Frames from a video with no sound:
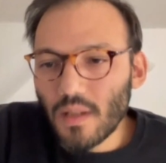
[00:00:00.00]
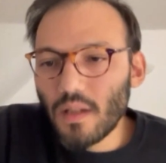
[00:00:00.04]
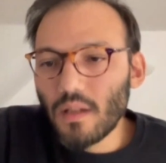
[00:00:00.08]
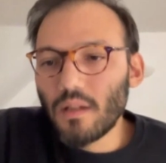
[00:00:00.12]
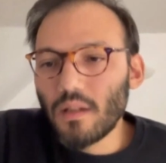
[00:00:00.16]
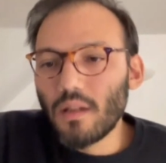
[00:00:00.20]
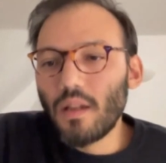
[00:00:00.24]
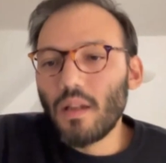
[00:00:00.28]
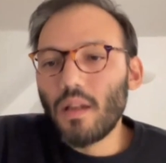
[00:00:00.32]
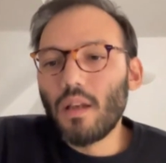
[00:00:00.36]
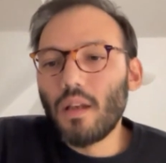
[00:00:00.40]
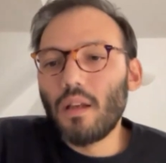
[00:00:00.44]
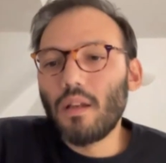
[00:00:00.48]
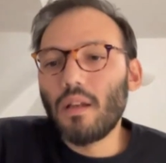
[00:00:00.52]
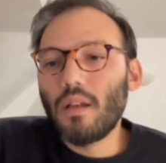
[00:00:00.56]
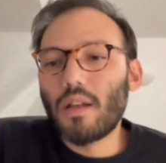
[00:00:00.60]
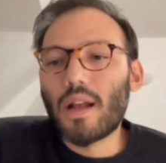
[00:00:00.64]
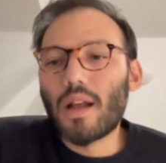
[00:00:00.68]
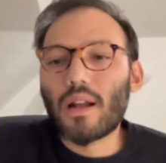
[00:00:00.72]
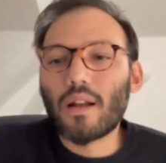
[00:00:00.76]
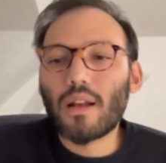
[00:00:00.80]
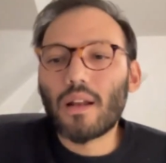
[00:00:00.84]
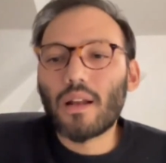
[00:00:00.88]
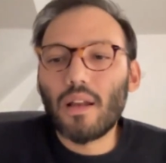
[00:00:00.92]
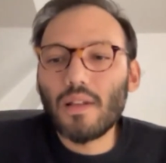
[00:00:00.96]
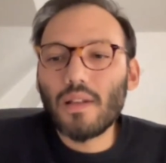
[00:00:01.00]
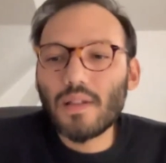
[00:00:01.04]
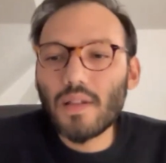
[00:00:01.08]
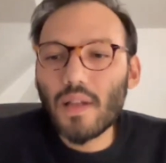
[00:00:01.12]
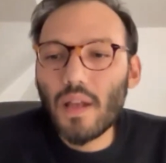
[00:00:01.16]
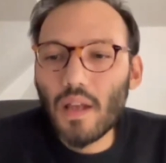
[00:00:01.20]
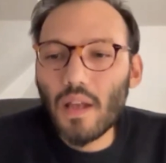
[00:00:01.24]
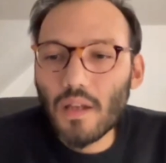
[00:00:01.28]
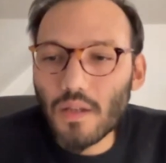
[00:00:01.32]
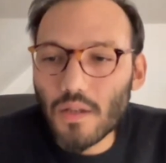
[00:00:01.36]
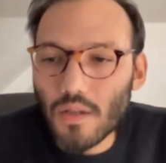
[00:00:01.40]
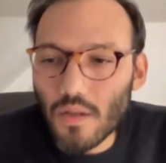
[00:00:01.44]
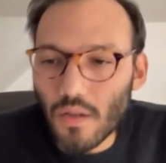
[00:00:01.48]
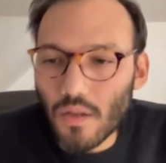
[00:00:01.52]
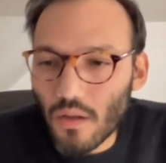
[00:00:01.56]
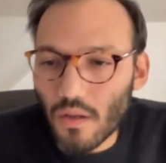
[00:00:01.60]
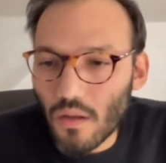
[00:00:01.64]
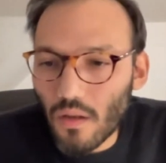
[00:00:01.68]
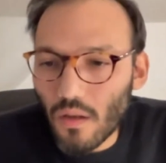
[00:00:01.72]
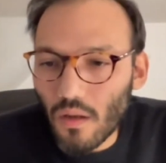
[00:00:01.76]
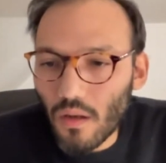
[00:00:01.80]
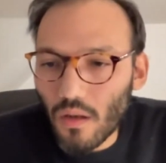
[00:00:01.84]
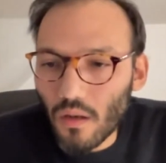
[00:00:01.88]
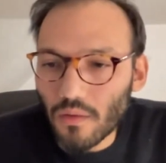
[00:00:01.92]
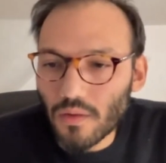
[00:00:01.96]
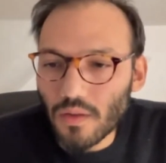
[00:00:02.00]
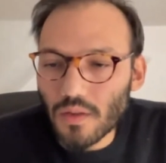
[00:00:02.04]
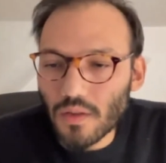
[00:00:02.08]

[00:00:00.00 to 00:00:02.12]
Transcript: in the hierarchization of